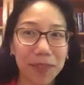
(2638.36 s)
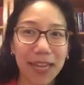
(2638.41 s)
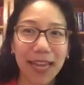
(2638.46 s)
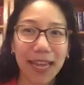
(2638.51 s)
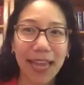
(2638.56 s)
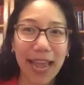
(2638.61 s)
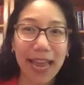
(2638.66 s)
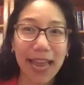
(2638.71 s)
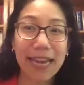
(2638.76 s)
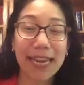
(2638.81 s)

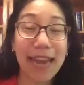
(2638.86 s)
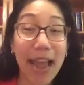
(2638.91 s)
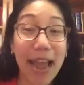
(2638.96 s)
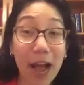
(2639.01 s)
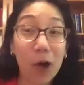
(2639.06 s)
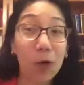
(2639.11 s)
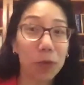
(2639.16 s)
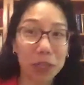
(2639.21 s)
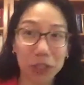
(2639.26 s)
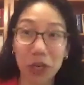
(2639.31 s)
And
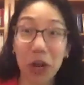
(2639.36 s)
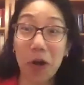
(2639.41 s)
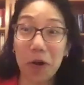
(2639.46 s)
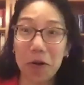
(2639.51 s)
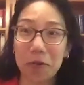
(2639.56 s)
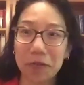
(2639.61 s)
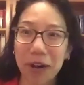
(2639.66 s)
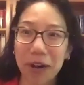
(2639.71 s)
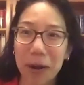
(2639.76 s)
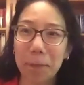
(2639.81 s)
now we
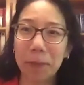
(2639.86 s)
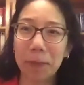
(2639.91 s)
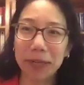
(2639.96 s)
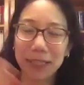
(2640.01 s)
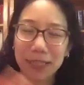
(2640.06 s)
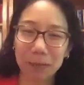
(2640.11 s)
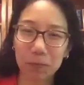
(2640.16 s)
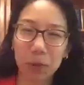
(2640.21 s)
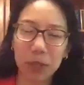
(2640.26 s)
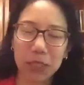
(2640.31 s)
don't, right?
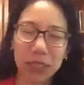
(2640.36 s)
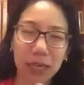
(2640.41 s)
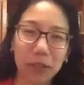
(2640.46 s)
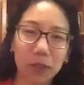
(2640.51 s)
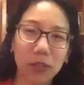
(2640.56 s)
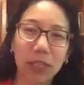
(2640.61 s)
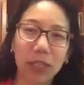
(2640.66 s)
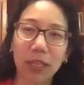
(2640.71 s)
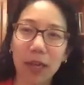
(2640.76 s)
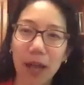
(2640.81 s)
But to
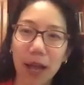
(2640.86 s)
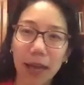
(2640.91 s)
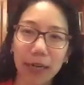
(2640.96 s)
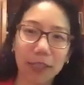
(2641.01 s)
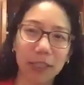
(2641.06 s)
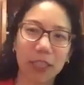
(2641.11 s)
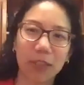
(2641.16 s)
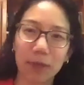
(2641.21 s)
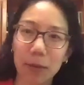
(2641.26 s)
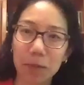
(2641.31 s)
understand the
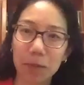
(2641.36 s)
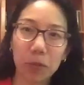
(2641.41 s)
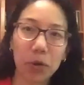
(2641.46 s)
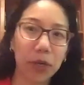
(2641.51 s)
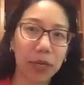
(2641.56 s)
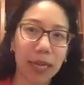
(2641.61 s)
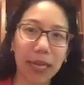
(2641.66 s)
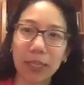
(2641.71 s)
context of my book, it's